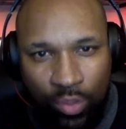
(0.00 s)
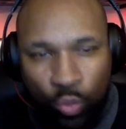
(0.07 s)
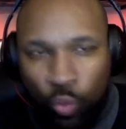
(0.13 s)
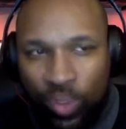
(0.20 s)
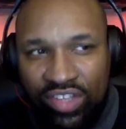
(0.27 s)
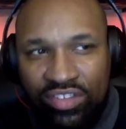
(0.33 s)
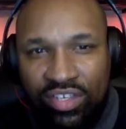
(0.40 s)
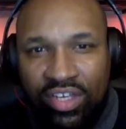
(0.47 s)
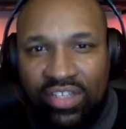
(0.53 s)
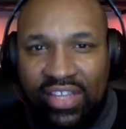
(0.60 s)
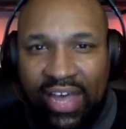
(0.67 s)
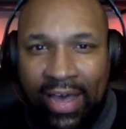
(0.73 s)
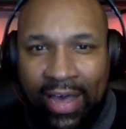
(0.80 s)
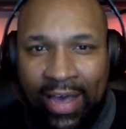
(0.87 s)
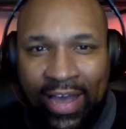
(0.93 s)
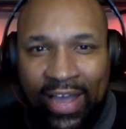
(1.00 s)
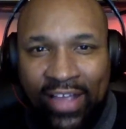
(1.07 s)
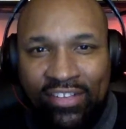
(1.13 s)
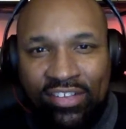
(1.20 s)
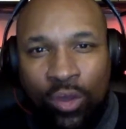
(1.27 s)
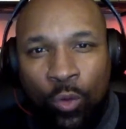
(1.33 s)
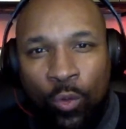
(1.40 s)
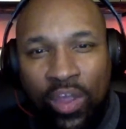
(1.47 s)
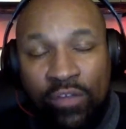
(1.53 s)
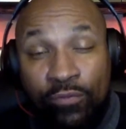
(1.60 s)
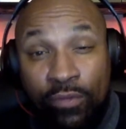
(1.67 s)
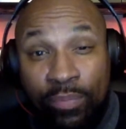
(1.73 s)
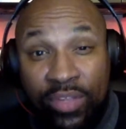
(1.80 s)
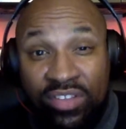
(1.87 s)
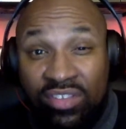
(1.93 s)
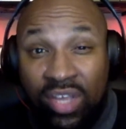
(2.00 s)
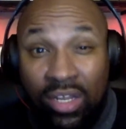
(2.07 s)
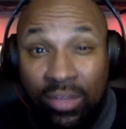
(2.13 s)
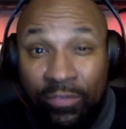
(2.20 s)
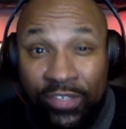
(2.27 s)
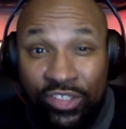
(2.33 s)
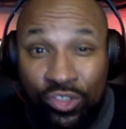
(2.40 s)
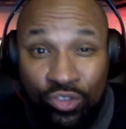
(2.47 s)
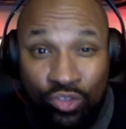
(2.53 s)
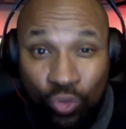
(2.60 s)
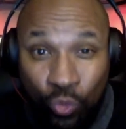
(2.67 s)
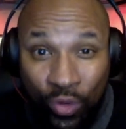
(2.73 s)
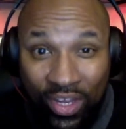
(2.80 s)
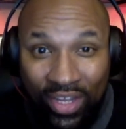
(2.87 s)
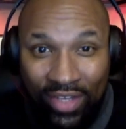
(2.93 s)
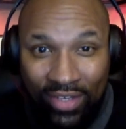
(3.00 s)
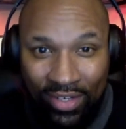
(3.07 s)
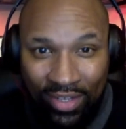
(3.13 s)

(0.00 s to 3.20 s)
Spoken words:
We took the eyes away from the television screen